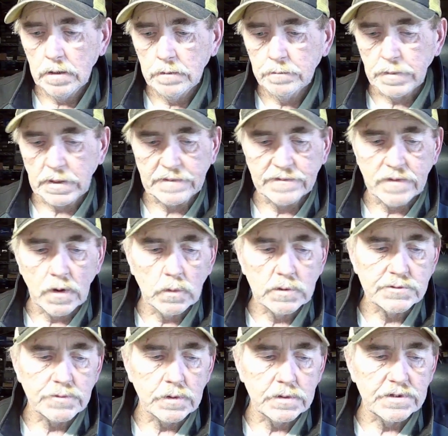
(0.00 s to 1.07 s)
But I've
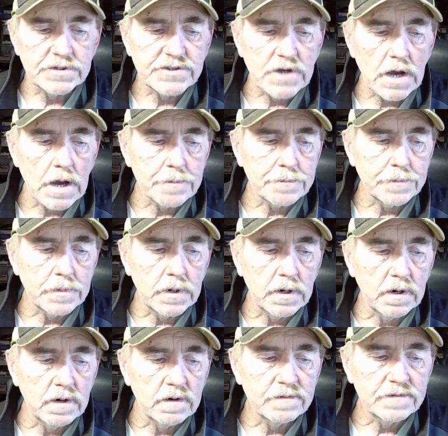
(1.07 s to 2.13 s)
always run the shop
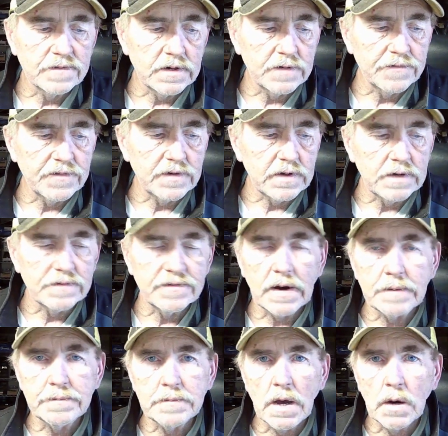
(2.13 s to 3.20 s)
of if, if
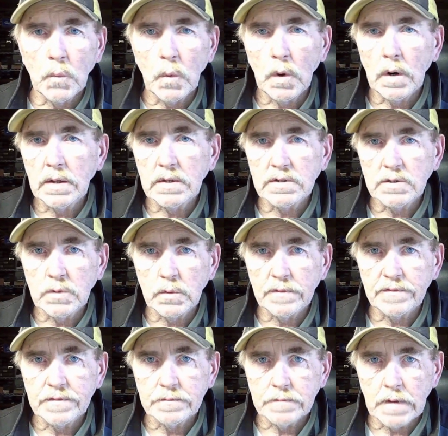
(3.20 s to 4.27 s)
I'm not willing to do it
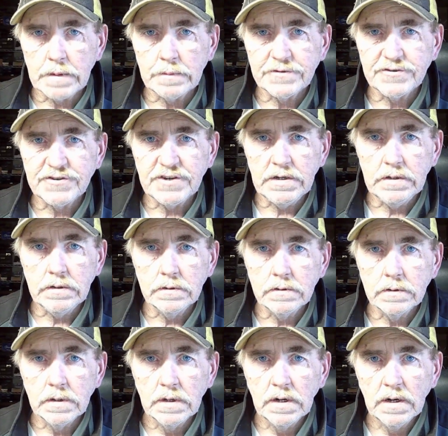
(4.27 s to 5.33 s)
for my machine,
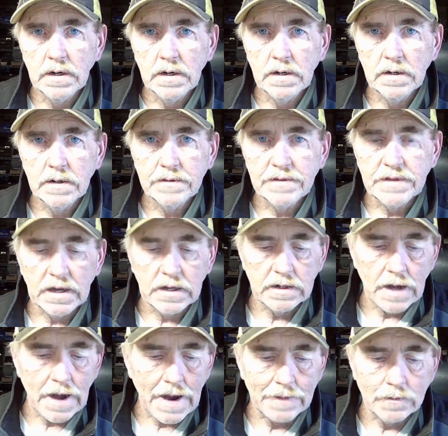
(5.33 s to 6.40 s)

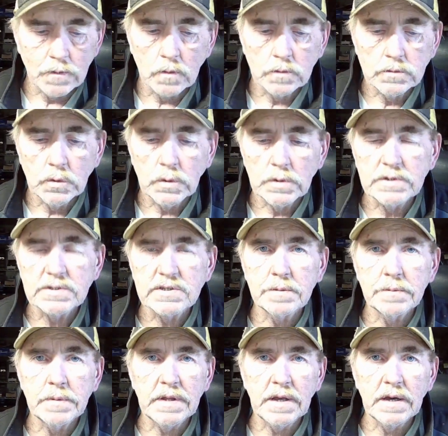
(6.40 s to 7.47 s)
then I won't do it to
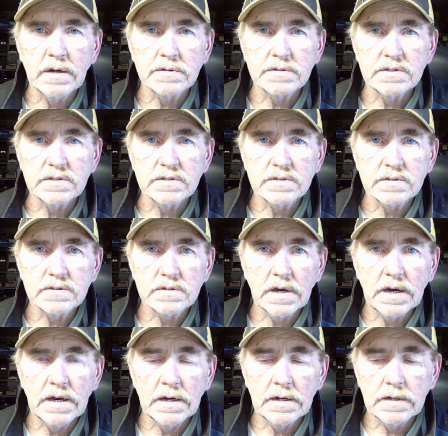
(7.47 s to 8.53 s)
somebody else's
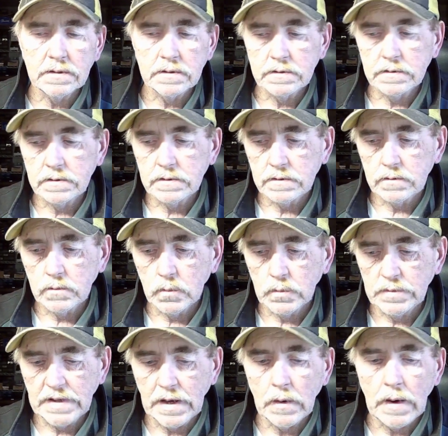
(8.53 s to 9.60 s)
and
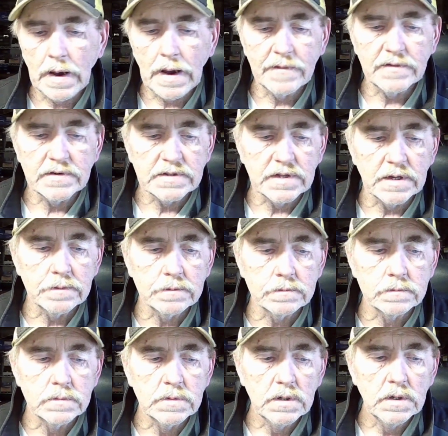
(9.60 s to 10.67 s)
without having
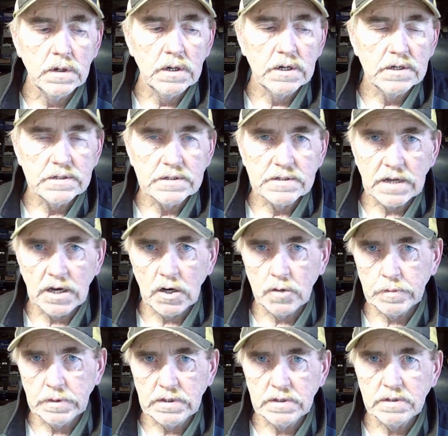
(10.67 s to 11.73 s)
them tell
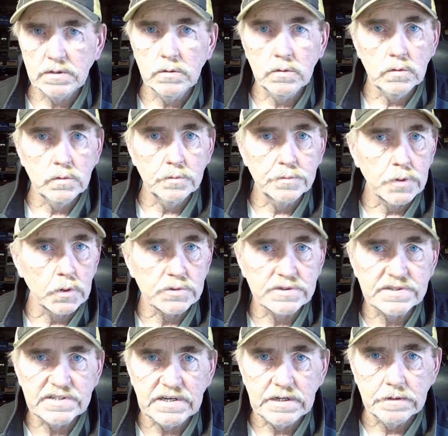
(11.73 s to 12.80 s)
me to
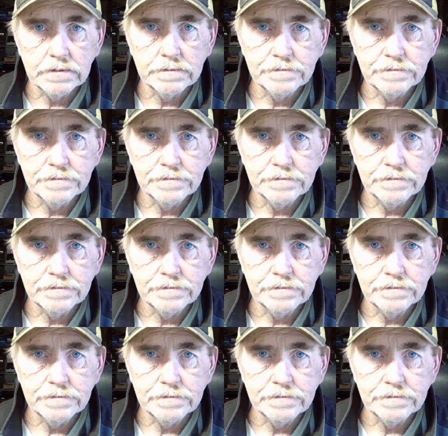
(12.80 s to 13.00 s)
proceed.